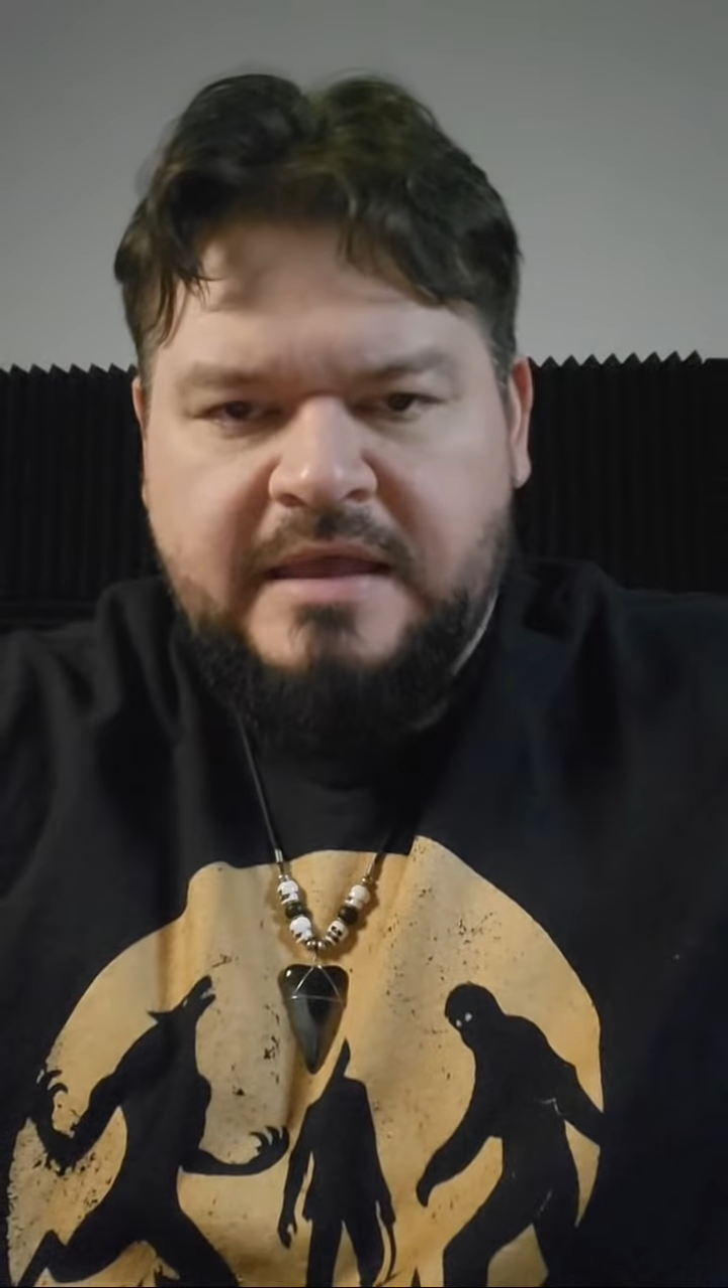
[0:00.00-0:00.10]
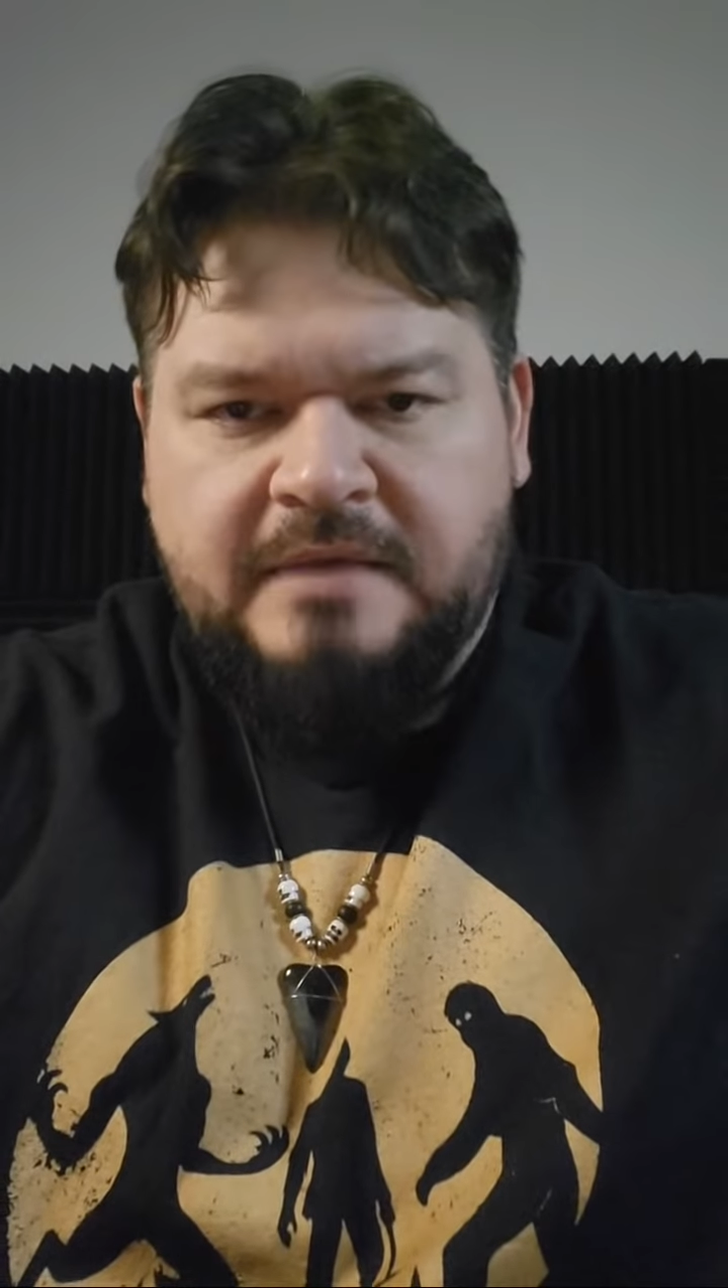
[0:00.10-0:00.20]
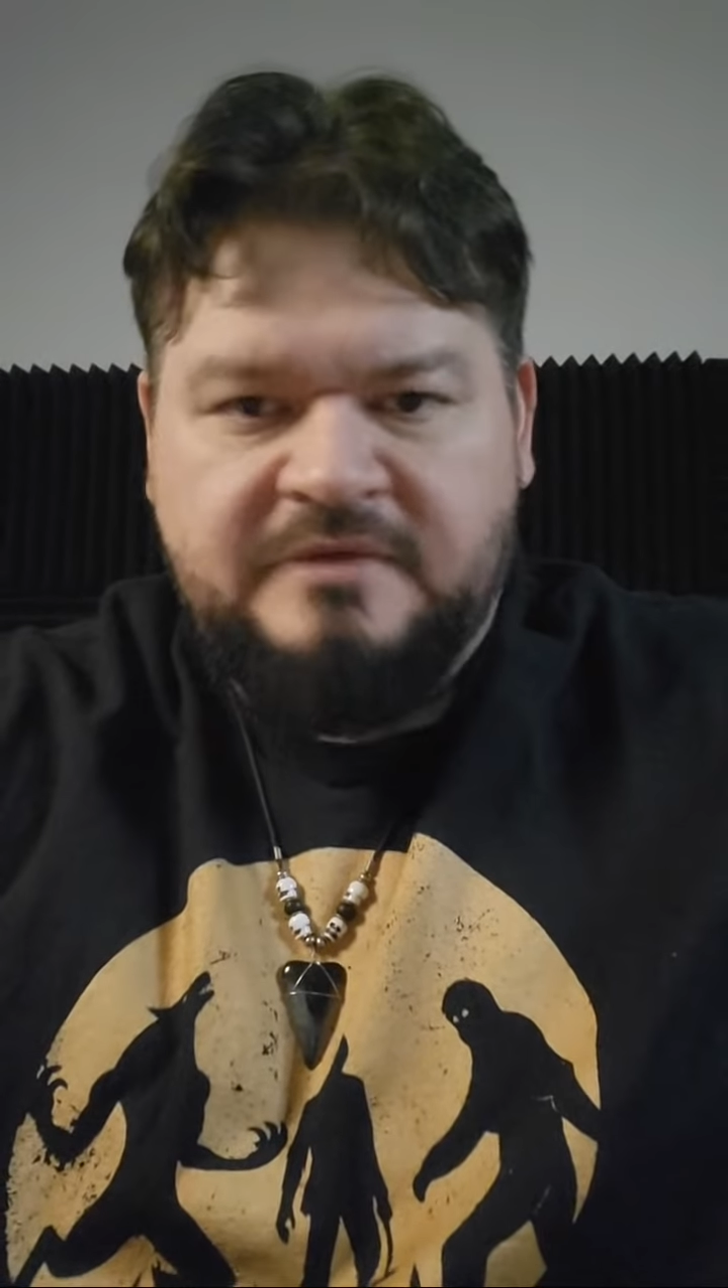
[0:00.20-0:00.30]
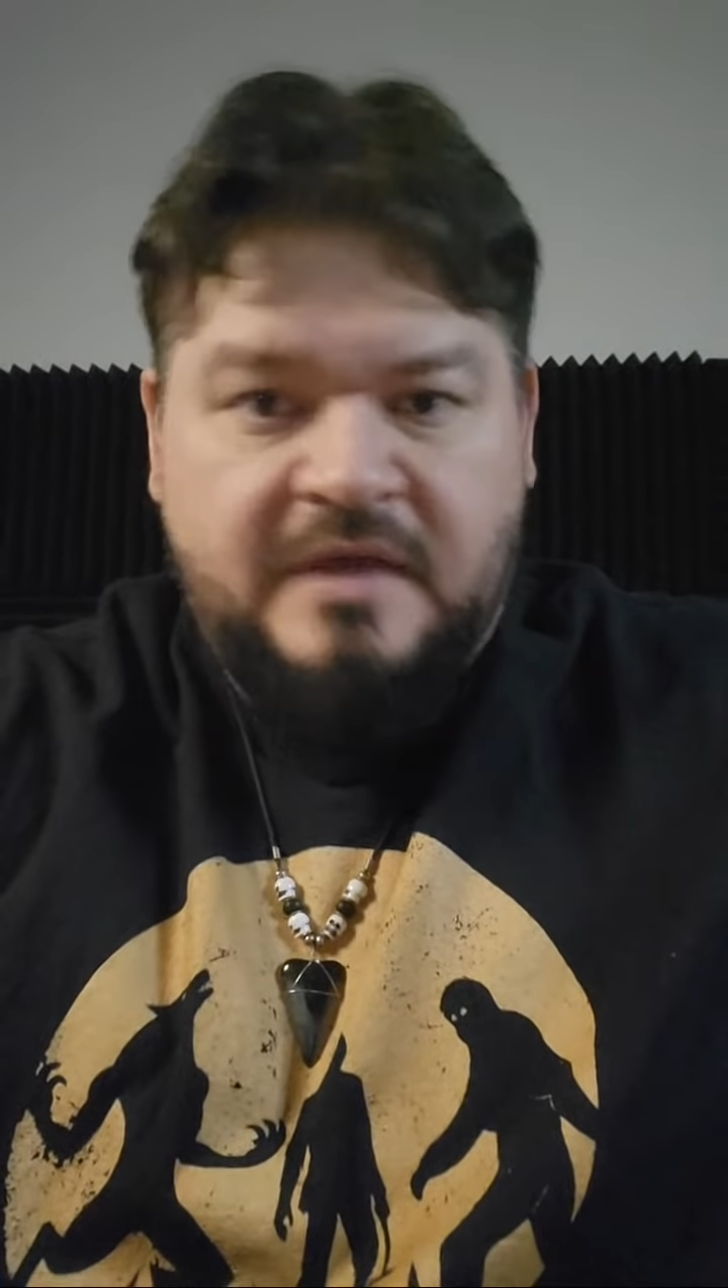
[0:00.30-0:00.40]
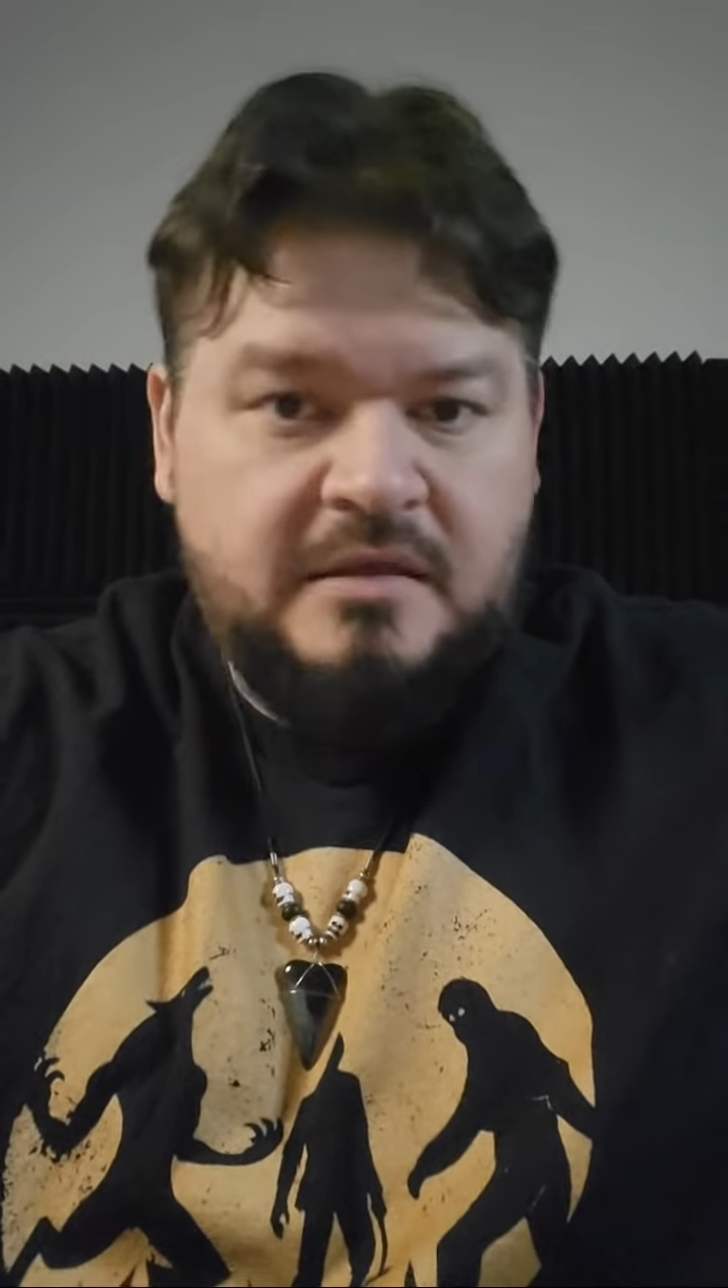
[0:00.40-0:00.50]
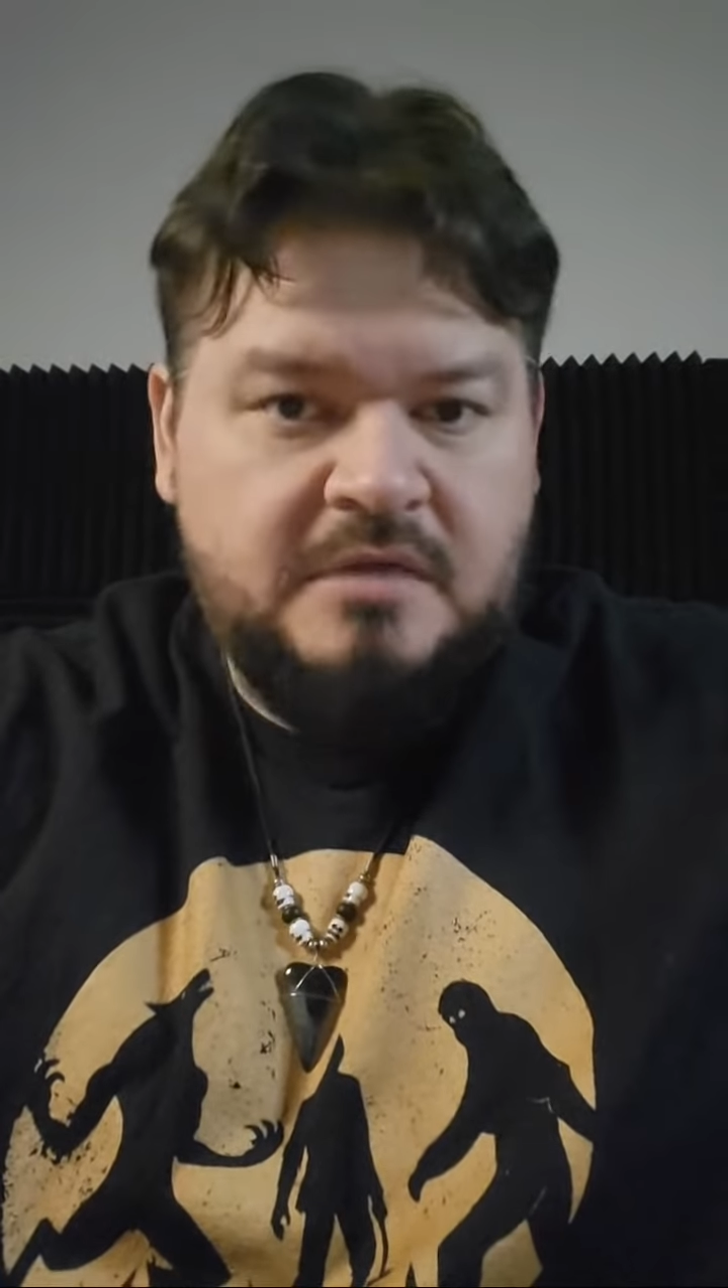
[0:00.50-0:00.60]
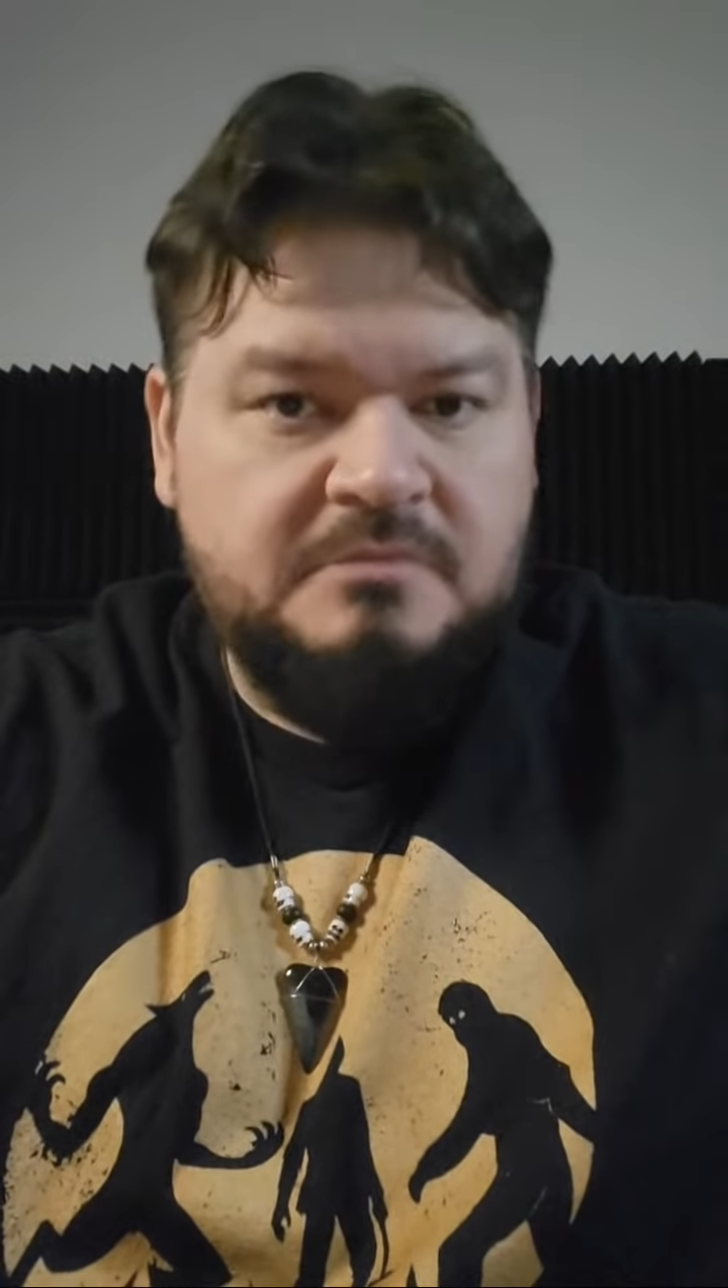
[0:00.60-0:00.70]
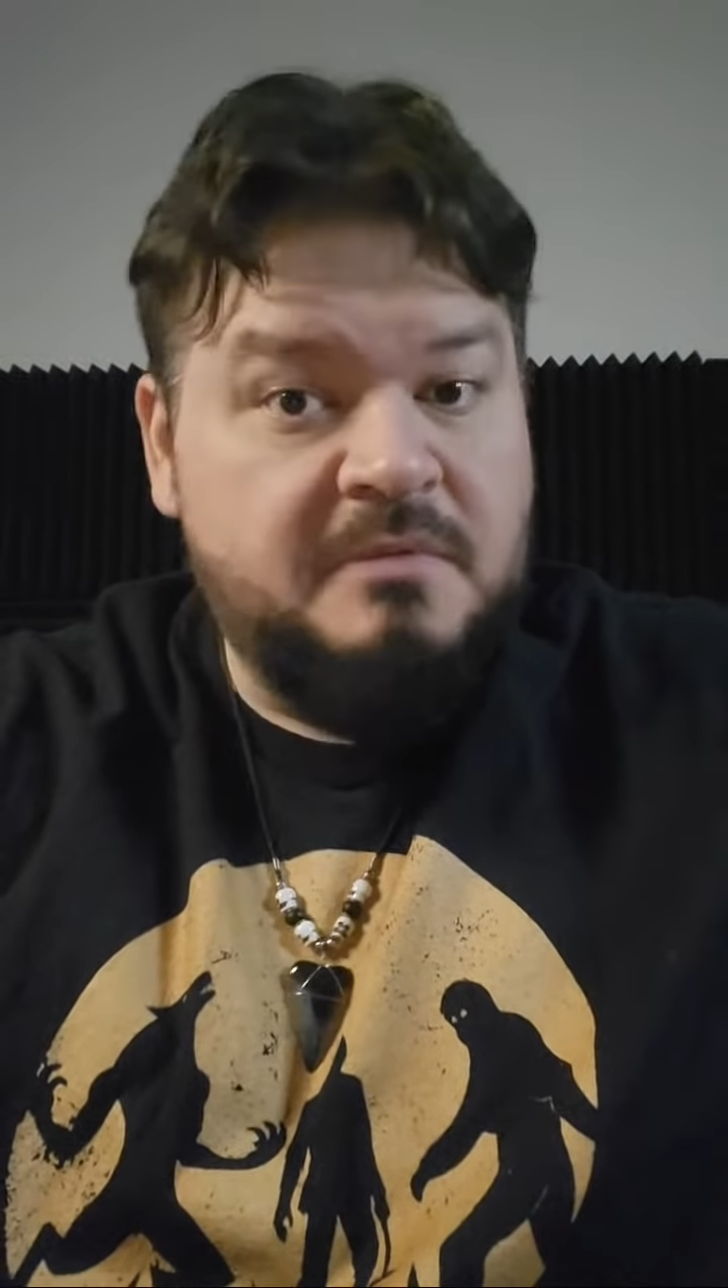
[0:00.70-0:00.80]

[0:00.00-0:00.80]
kept telling him,